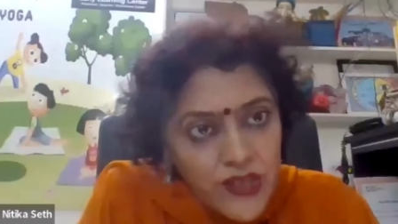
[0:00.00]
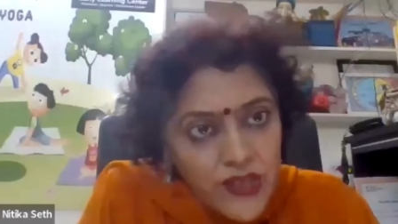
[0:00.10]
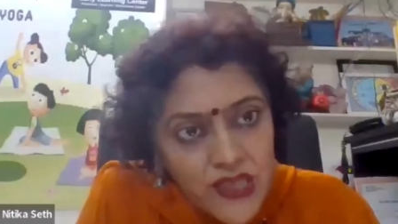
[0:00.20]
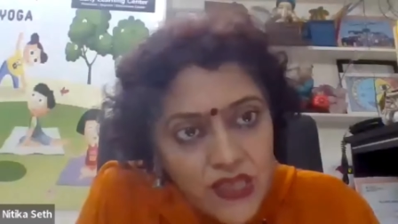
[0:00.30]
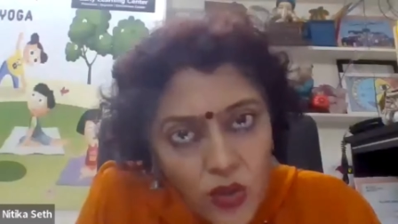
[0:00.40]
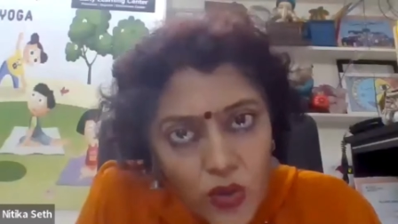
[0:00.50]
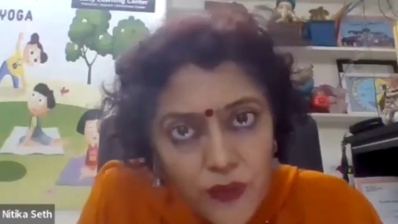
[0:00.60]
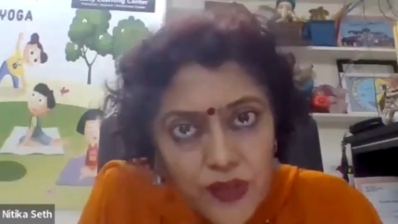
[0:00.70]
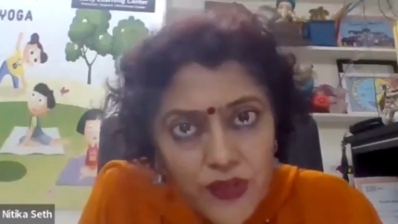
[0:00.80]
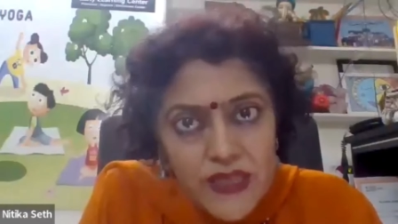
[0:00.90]
interesting. A lot
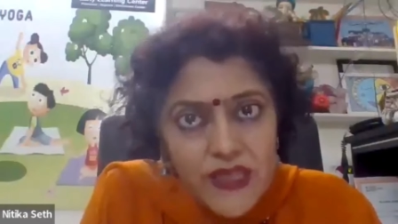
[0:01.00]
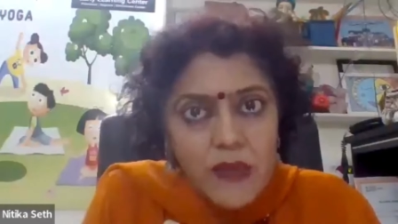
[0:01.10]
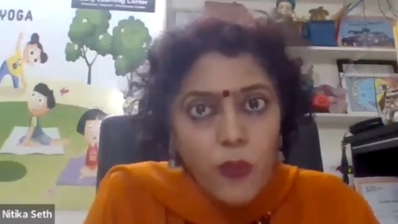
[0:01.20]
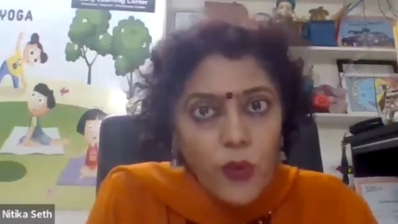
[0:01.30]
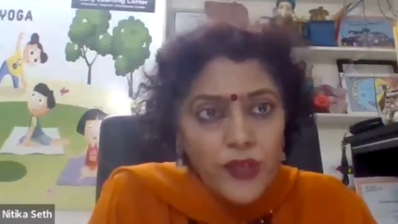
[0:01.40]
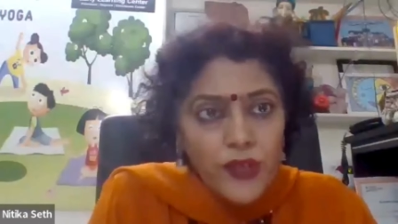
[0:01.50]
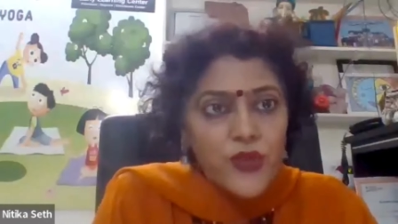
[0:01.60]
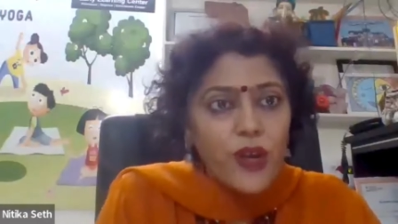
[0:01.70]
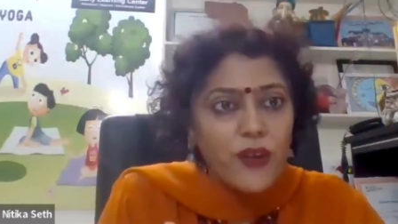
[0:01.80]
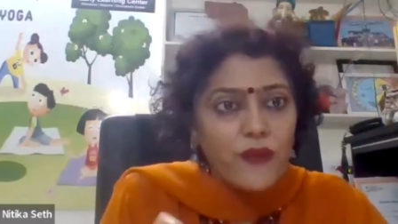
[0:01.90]
of interesting
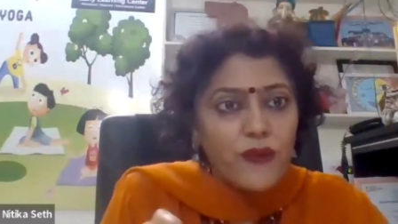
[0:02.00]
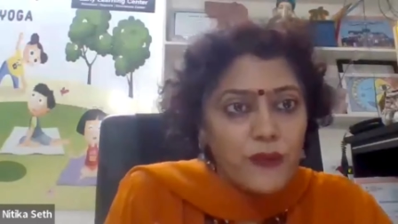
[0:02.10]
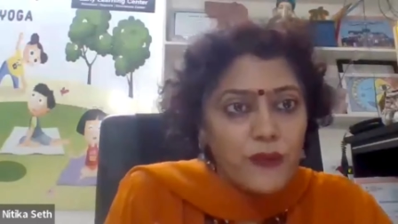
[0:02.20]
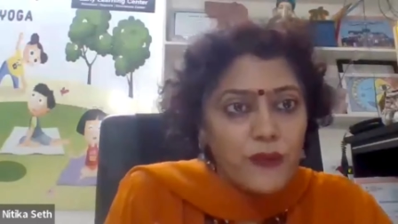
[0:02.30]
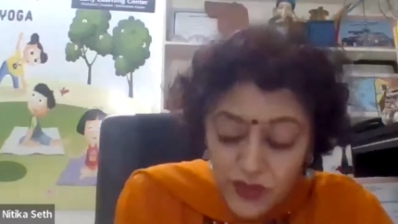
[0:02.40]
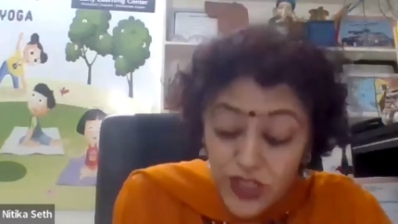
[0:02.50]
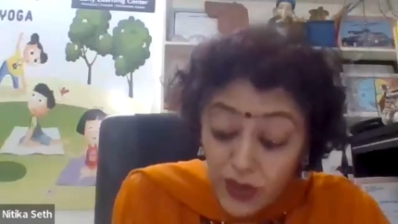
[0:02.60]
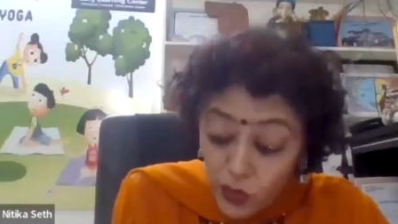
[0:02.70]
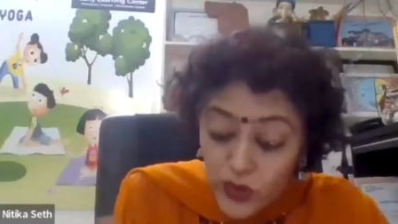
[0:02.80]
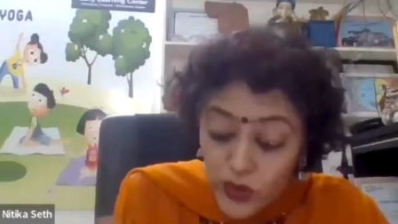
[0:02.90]
points you have made, which
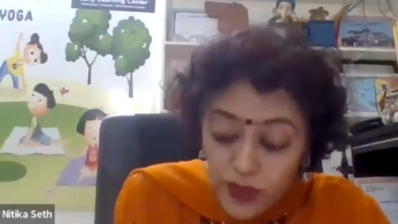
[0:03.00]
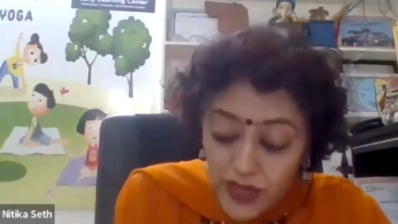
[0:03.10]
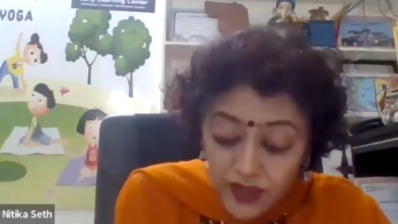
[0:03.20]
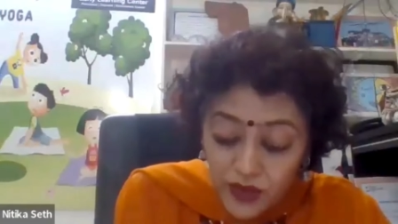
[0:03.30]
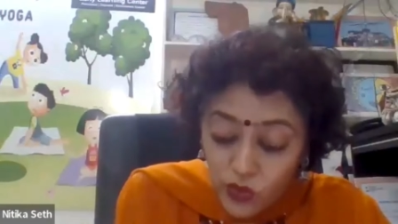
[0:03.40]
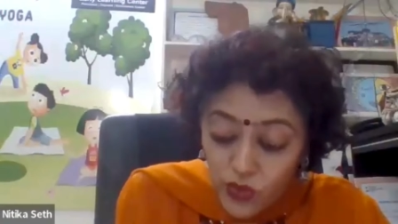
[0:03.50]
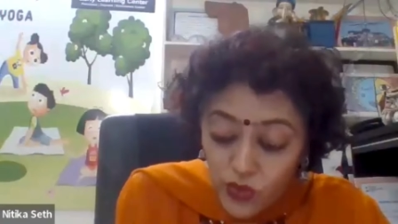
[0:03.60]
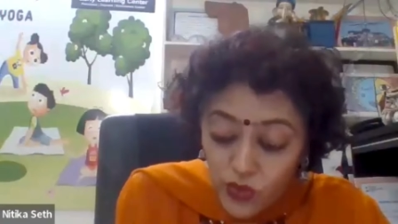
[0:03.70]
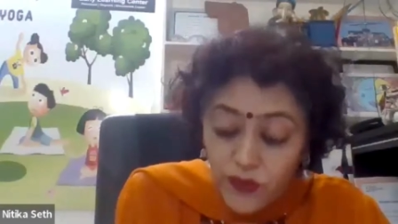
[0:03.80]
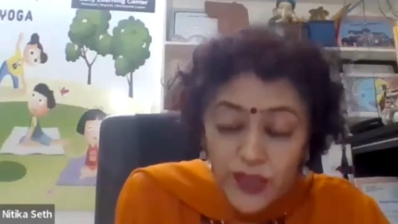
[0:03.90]
I've also made a
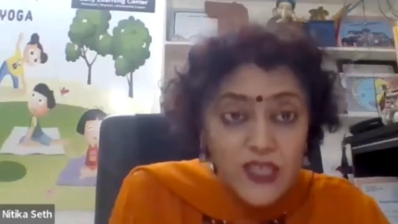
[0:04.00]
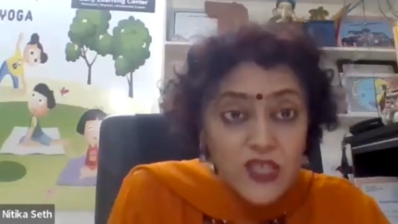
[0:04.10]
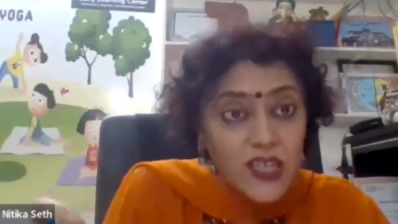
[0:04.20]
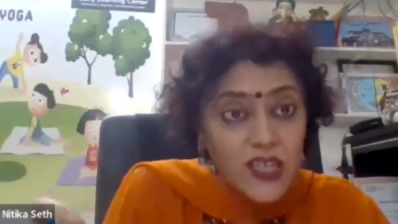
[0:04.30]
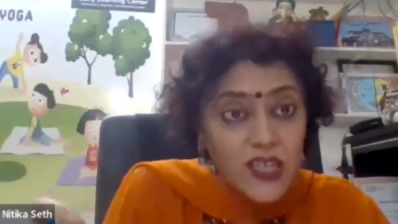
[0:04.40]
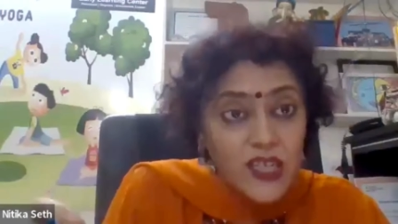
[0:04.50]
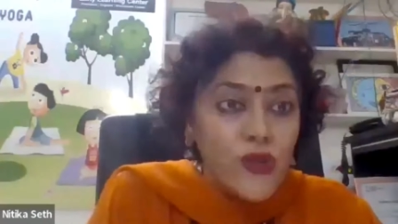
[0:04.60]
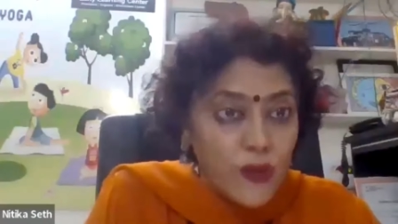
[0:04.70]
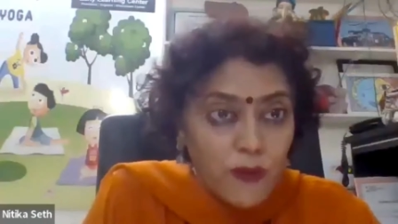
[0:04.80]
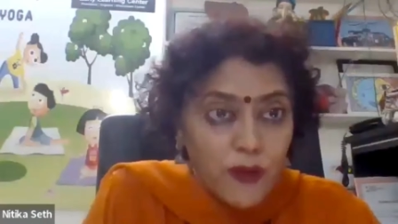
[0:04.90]
note of. One is
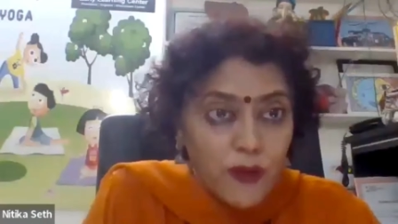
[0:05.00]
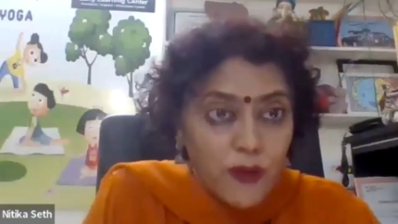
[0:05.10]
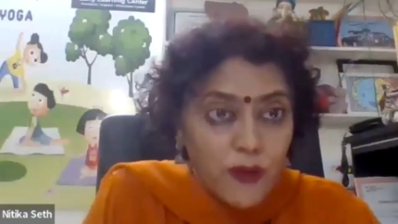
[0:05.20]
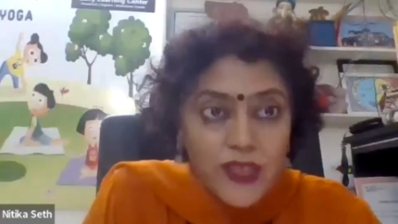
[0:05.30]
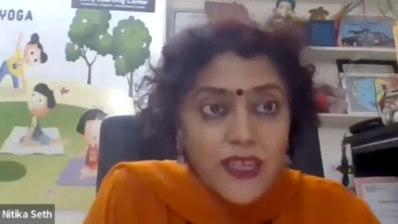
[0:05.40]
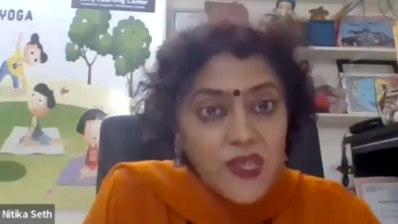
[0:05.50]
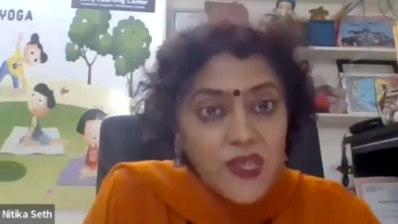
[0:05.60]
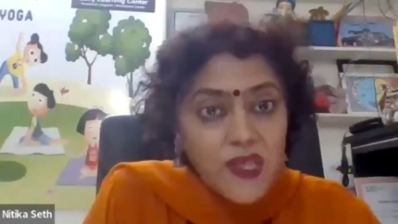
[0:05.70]
relationship with food, and that